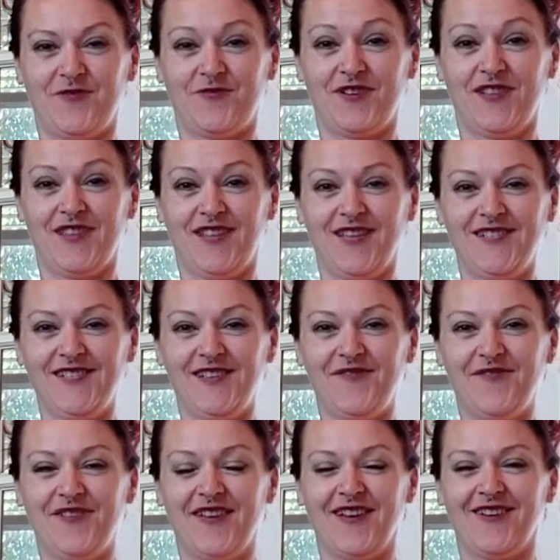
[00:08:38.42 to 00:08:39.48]
Good. Release the
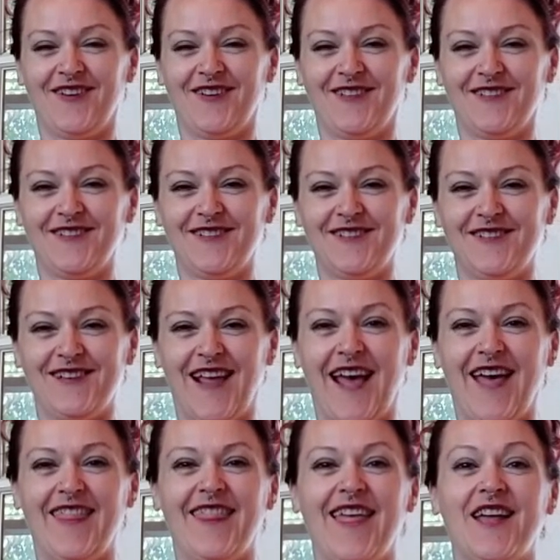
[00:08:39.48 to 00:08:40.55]
fingers
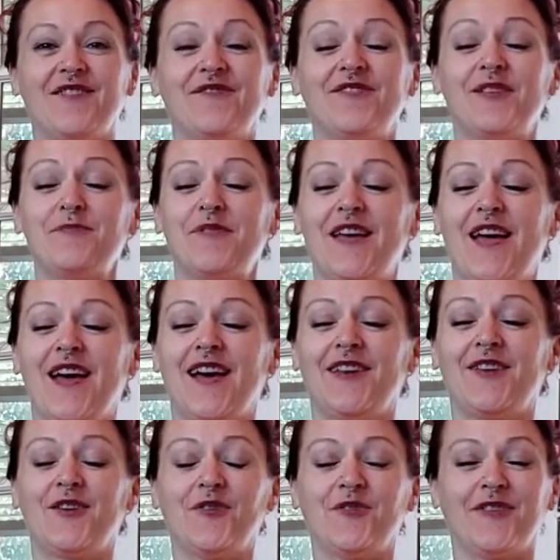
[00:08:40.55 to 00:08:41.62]
and then flip the
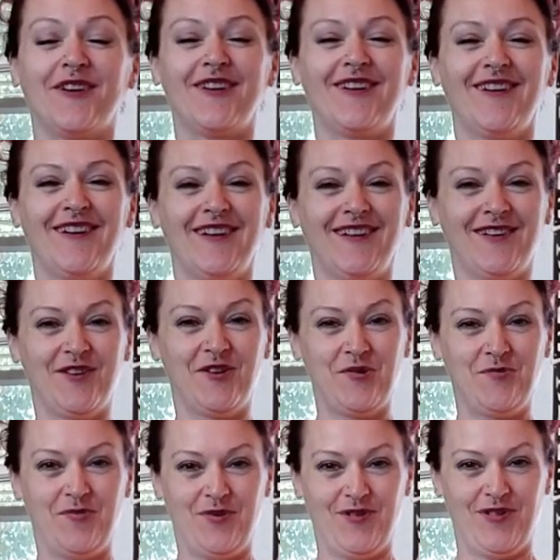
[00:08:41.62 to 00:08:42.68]
hand over,
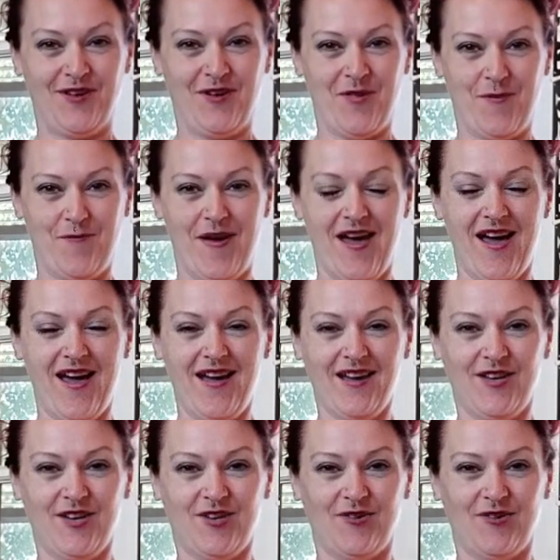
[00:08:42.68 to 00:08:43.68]
pulling on the back.